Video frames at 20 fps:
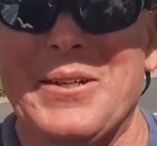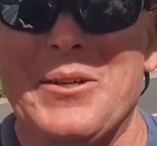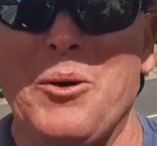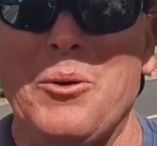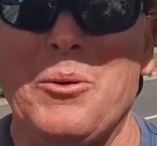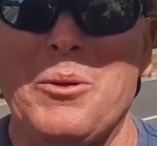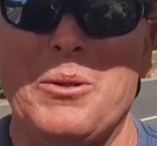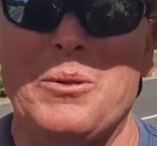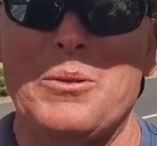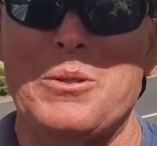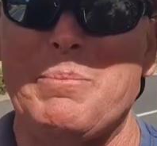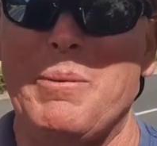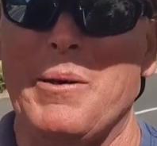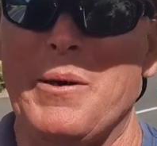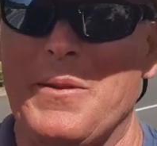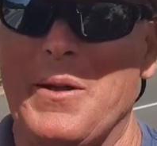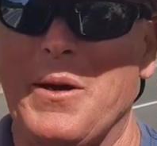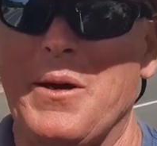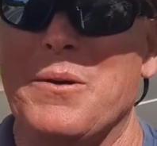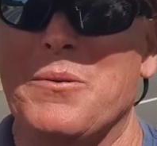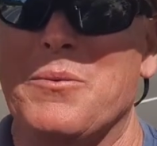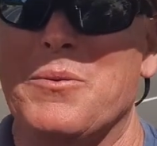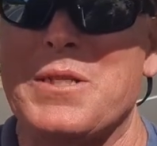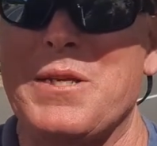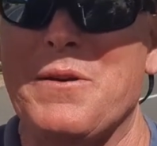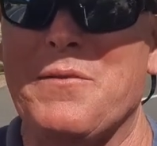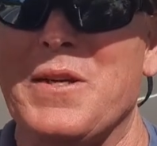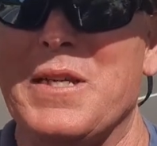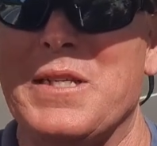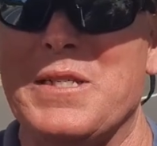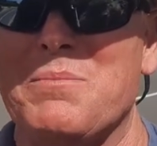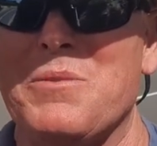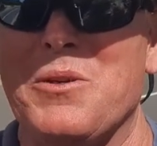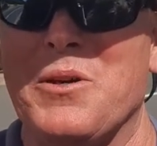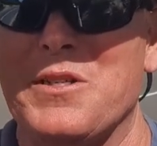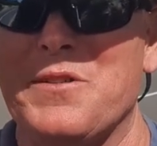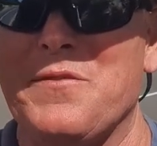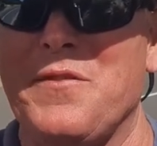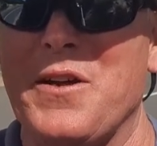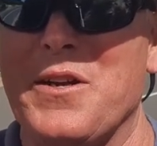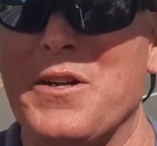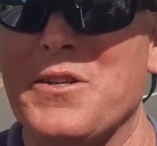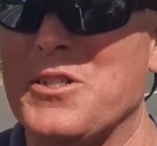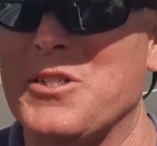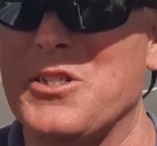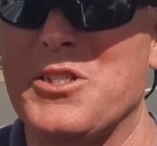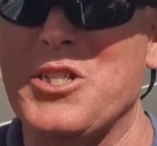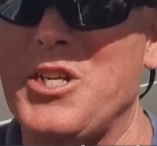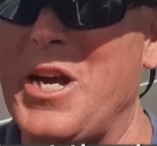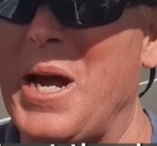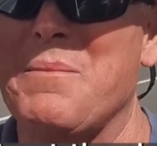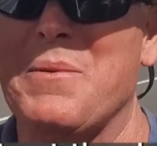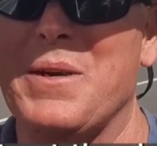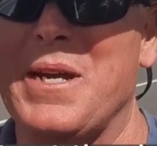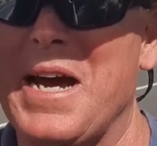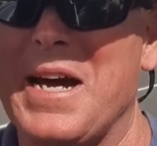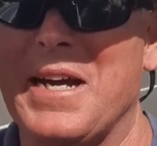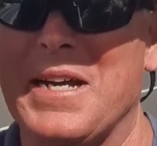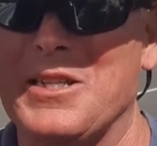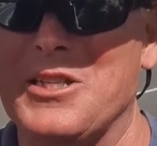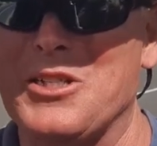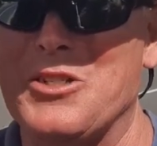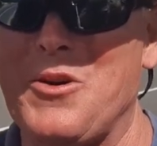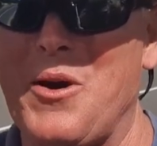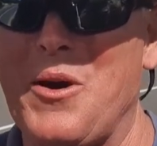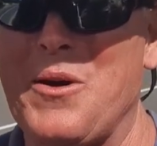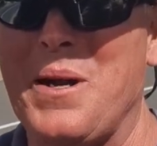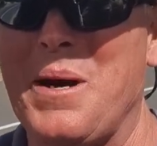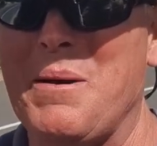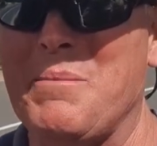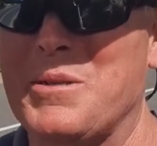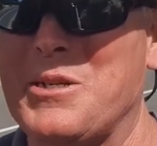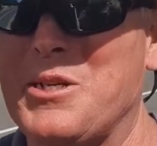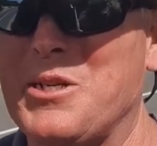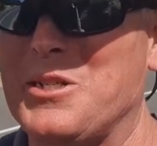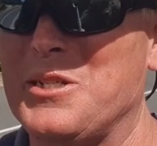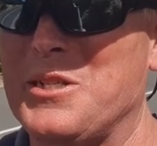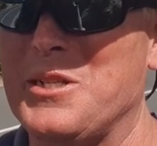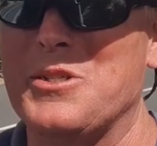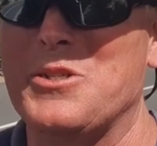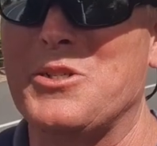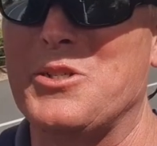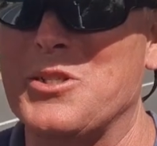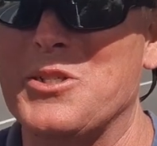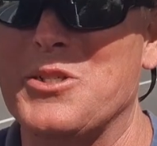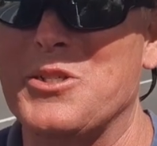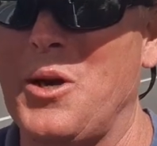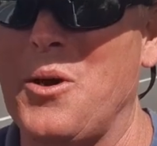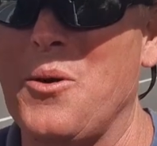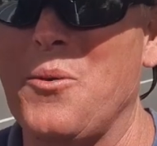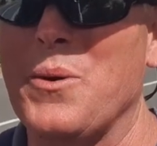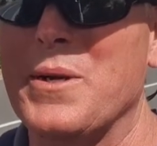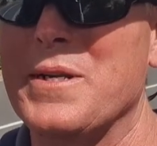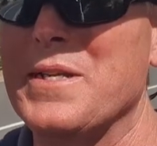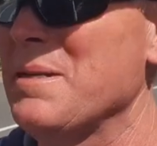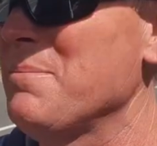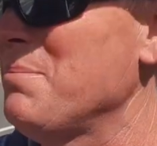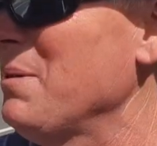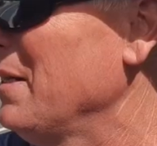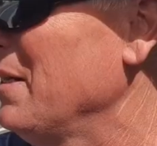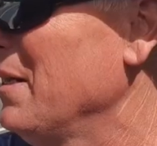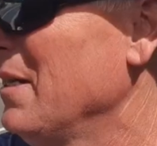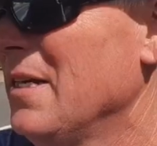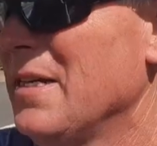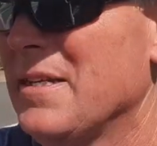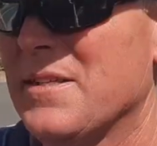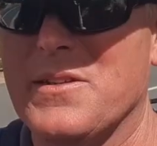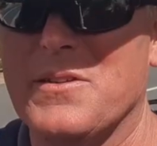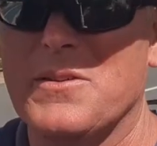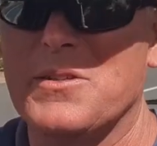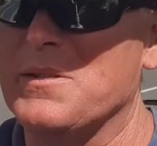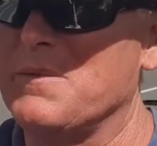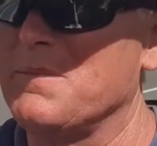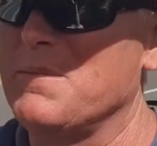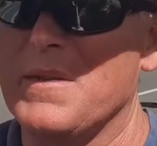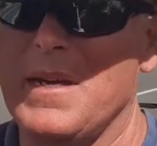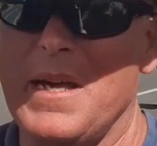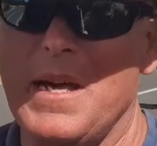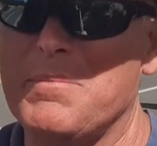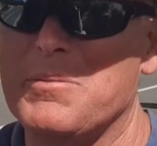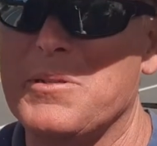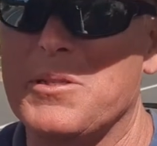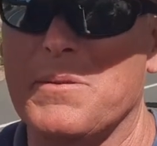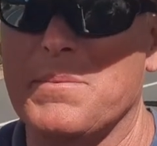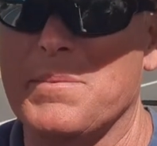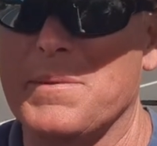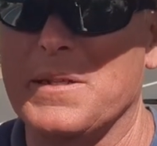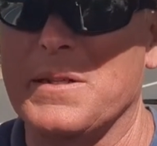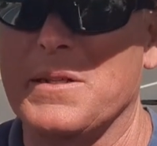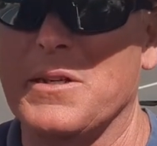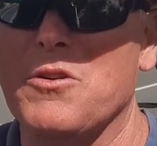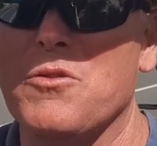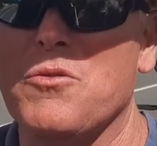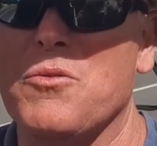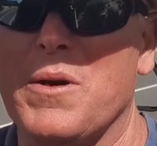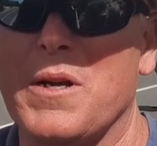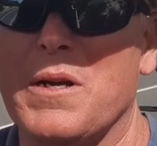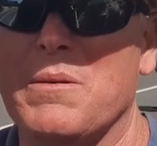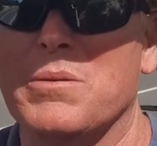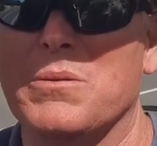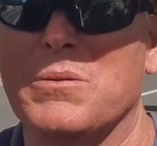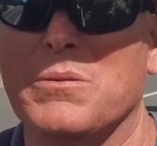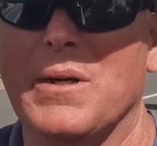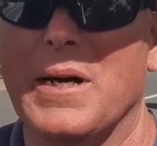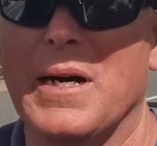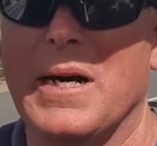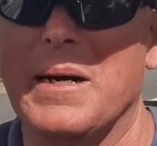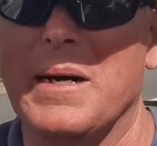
Cool little spot though. We'll see if we can get some nice photos. It's a shame we can't get the drone up because it's just so windy, but there's some absolutely incredible